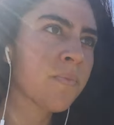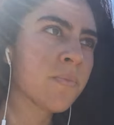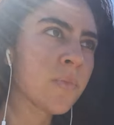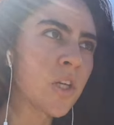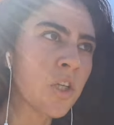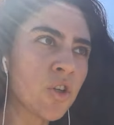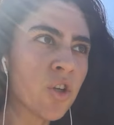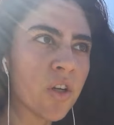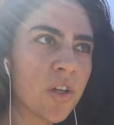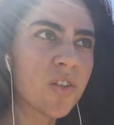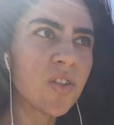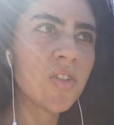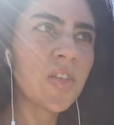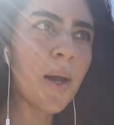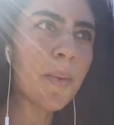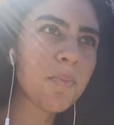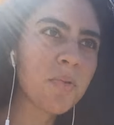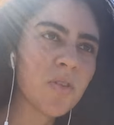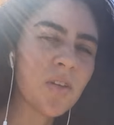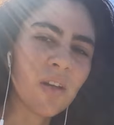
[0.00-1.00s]
And you're
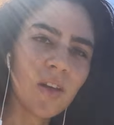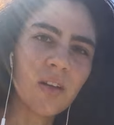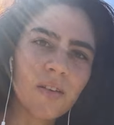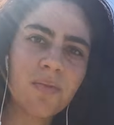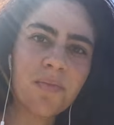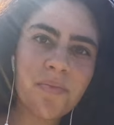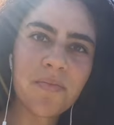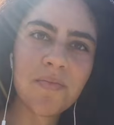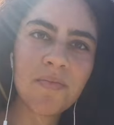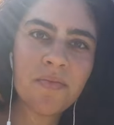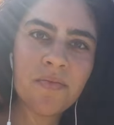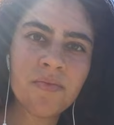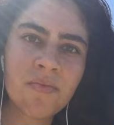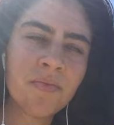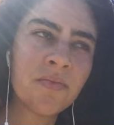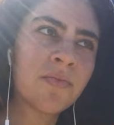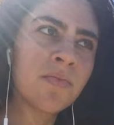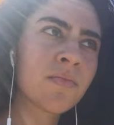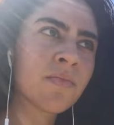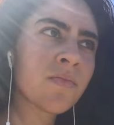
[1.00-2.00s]
accepting.
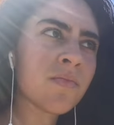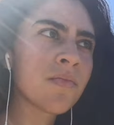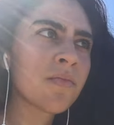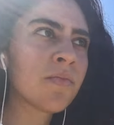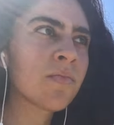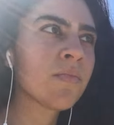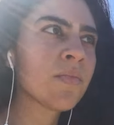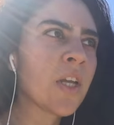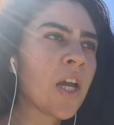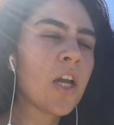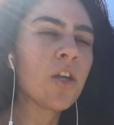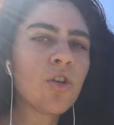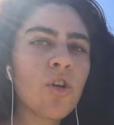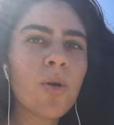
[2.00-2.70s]
And